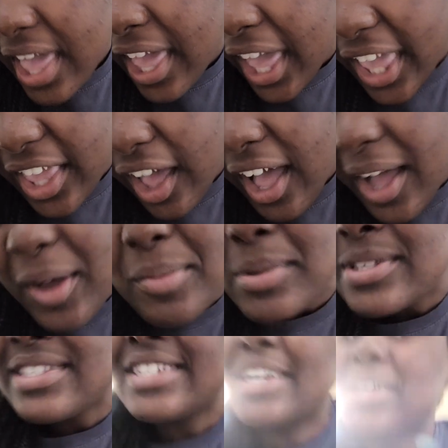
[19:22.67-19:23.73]
And y'all I
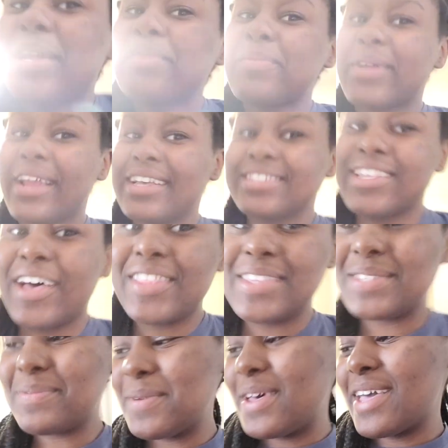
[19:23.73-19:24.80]
almost teared up when I saw
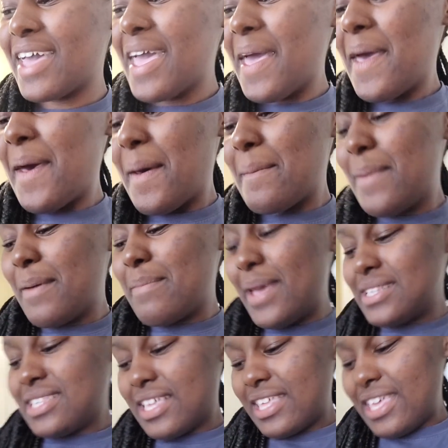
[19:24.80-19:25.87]
this book. But
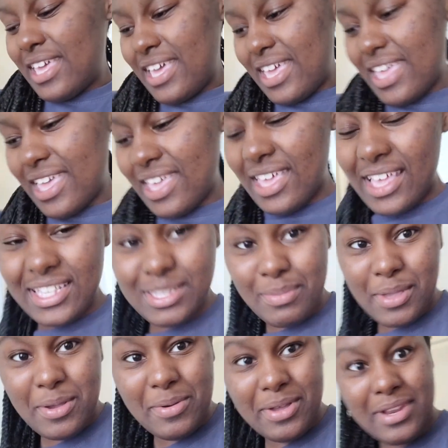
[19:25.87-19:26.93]
basically it's a
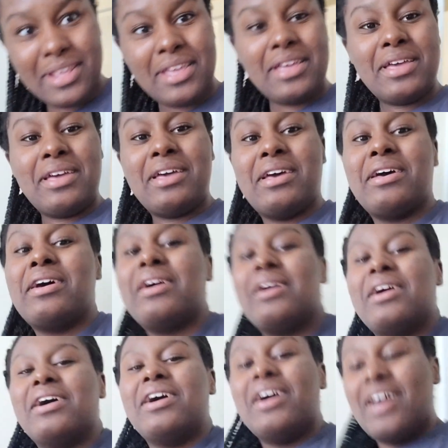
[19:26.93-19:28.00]
big one.
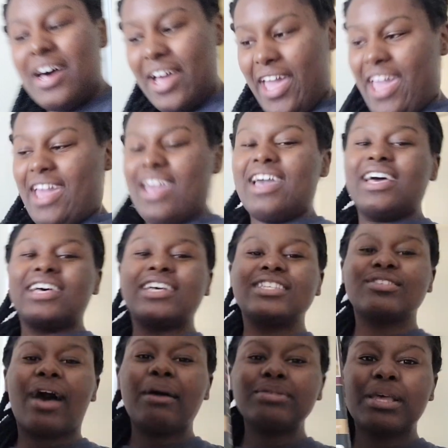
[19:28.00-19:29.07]
Okay.
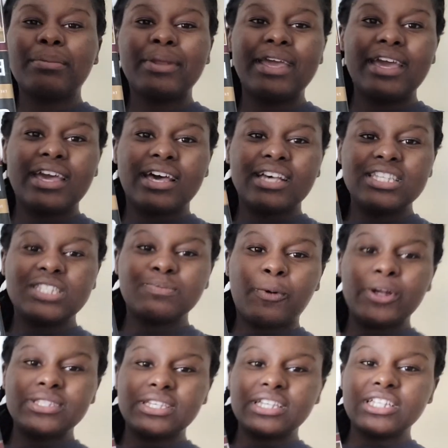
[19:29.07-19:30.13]
So I was able to get a
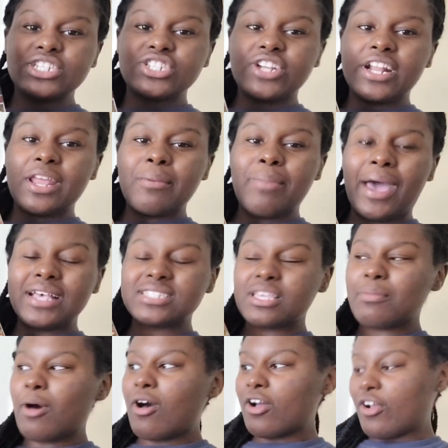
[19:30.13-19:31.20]
Sports Illustrated
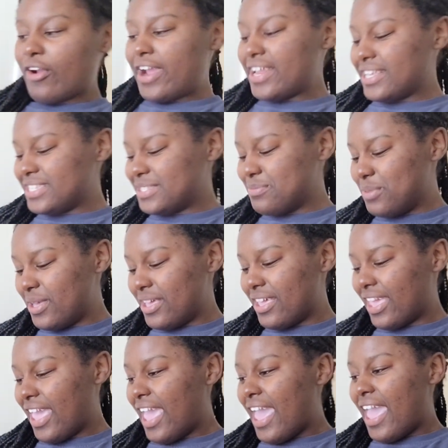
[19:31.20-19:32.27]
basketball greatest book
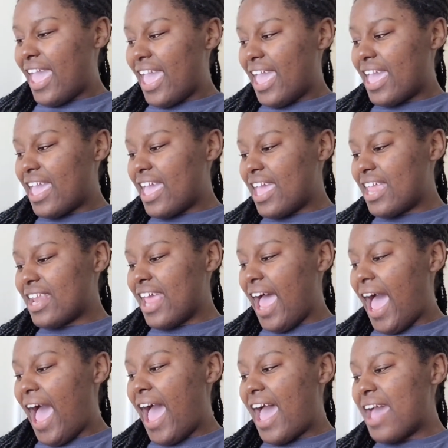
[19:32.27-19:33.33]
and
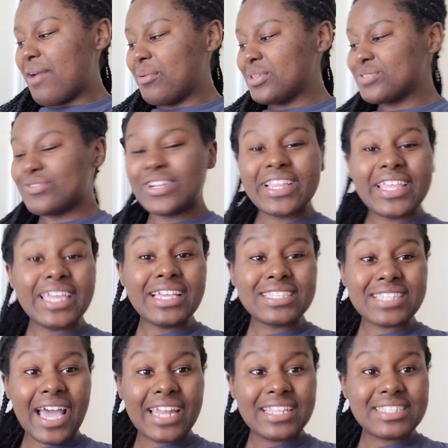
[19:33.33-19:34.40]
I was really
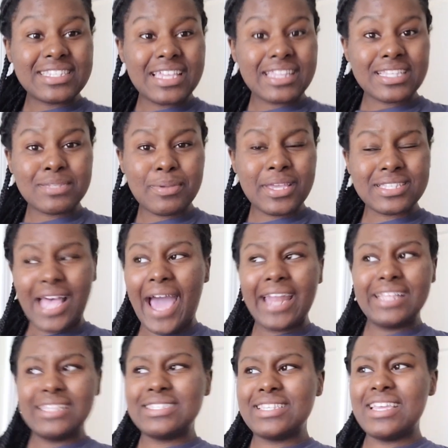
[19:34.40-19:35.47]
excited seeing this because I
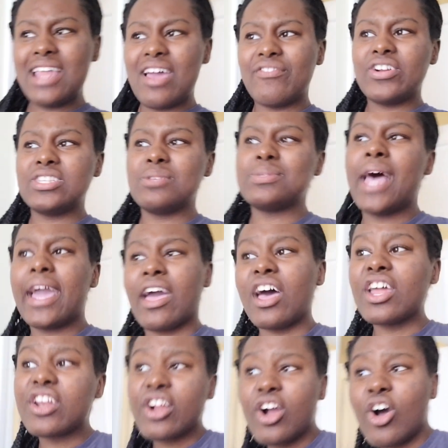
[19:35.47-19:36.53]
didn't see it at first. It was like
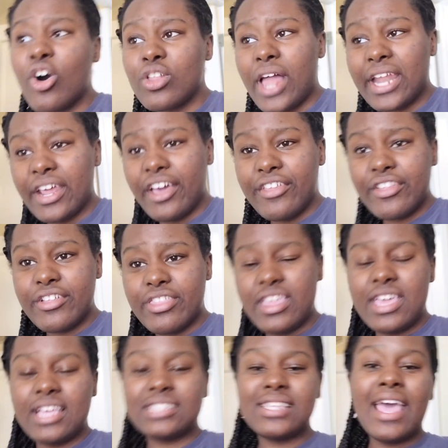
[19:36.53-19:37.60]
under a whole lot of other
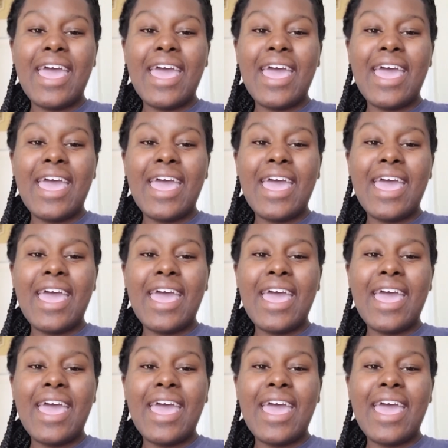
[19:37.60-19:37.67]
things.